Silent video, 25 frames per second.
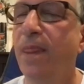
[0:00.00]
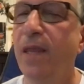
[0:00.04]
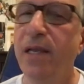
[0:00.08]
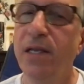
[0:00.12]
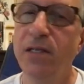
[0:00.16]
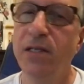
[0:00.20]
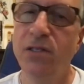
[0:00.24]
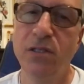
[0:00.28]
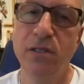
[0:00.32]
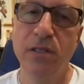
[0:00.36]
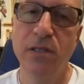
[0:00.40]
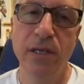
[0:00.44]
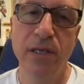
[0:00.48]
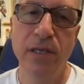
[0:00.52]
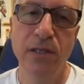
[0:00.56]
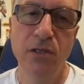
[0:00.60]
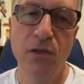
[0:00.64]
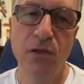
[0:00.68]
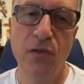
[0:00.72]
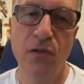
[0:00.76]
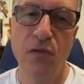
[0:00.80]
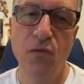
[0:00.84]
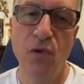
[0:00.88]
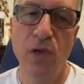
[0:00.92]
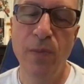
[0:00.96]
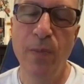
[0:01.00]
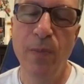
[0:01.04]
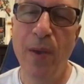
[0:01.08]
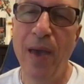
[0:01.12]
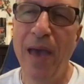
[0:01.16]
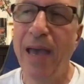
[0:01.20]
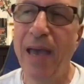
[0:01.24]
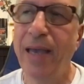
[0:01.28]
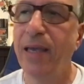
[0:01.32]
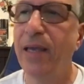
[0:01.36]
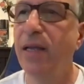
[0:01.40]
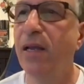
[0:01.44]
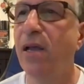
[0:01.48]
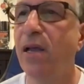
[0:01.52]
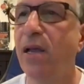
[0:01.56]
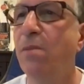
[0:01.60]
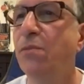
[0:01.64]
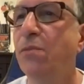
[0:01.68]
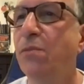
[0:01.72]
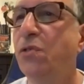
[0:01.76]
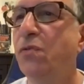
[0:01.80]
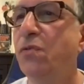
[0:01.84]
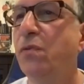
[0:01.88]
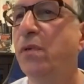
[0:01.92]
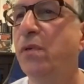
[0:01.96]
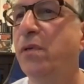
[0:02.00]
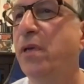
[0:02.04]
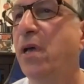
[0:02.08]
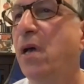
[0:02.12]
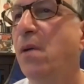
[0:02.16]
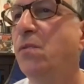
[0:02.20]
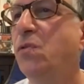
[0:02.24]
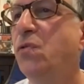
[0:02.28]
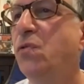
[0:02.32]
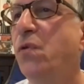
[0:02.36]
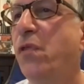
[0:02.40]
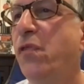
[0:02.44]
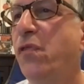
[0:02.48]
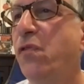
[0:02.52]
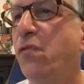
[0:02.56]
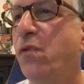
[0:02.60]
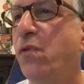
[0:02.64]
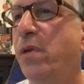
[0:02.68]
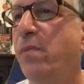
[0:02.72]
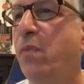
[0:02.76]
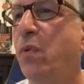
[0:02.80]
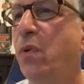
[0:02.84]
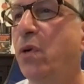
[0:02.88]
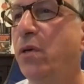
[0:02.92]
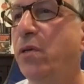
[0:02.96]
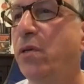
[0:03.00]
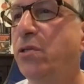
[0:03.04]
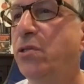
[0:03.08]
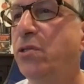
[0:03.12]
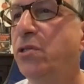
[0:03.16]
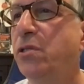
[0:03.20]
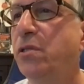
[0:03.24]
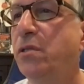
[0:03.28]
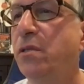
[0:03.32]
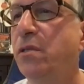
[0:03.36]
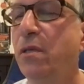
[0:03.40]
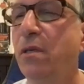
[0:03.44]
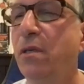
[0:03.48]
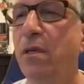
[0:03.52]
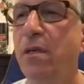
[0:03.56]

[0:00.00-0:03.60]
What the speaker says: It's a 3-pack. It comes with 3 books.